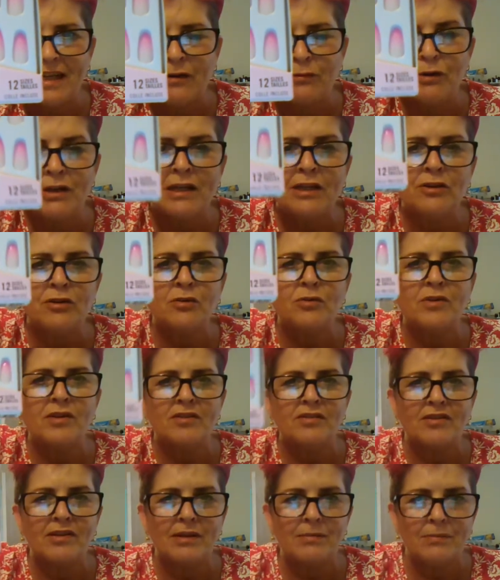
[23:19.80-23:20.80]
I really do
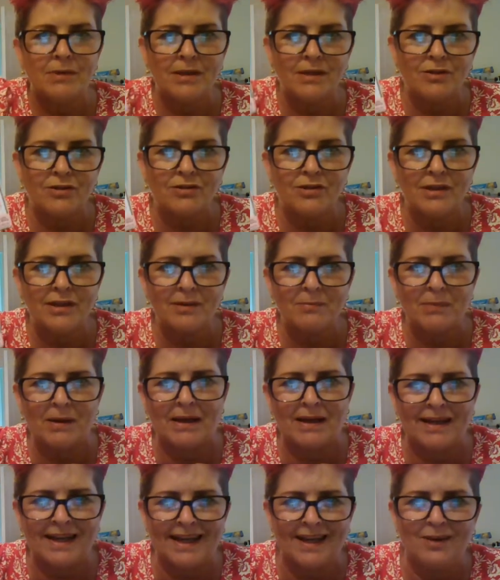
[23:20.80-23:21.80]
need to get my acrylic
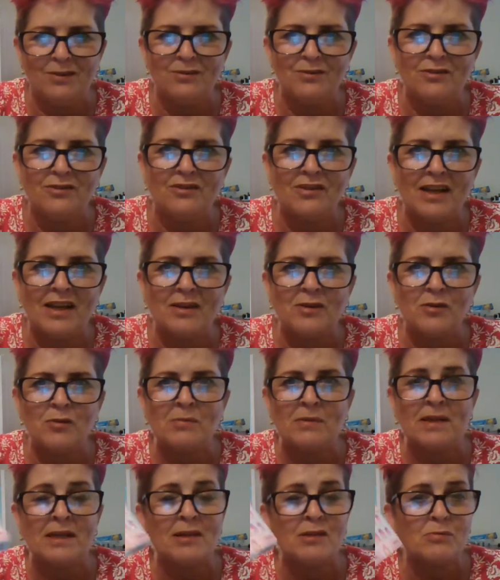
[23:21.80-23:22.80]
back out and start doing
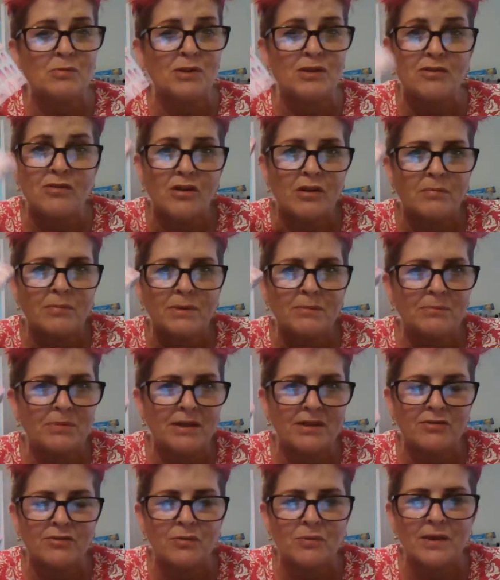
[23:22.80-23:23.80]
my nails, but it's all been
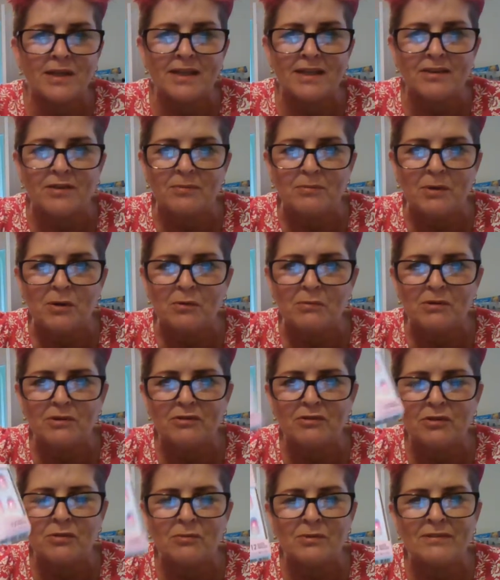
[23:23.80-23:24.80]
packed away at the moment,
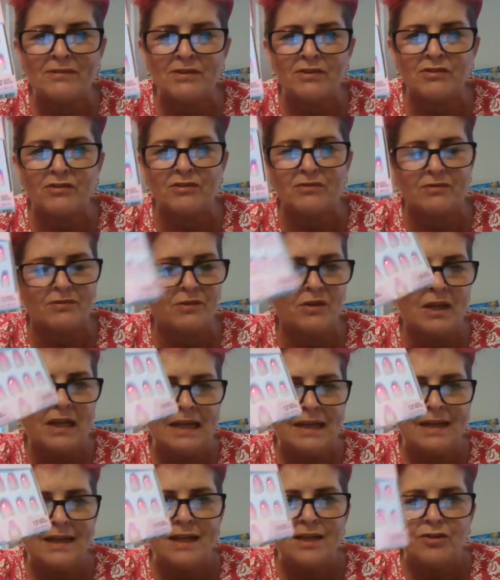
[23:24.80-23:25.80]
so I'm having to
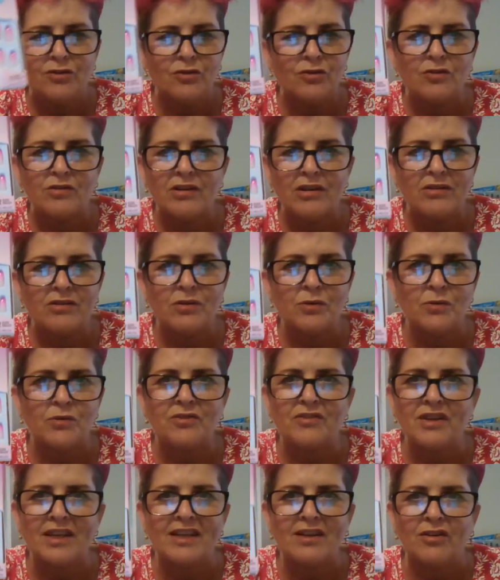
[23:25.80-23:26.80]
just do
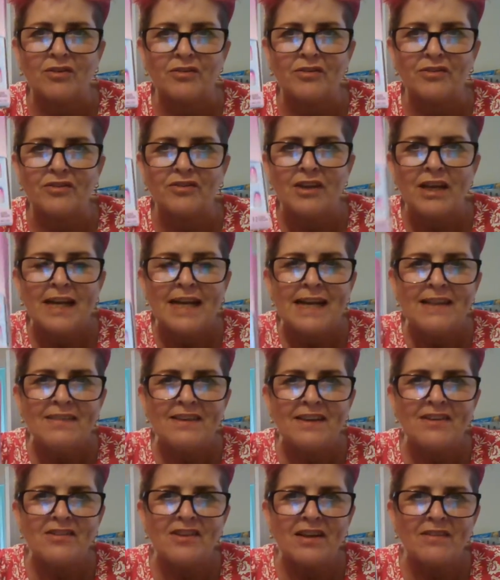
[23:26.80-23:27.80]
stick-ons.
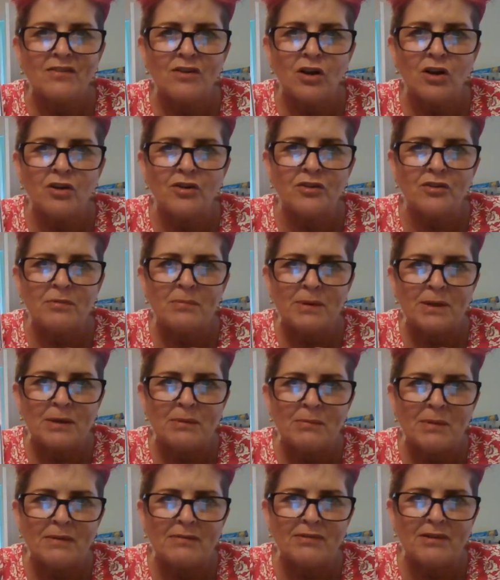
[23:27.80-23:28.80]
These that I've got on at the
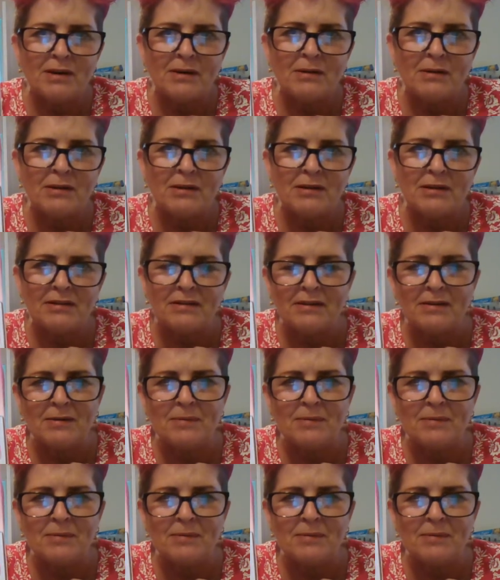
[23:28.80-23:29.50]
minute, my friend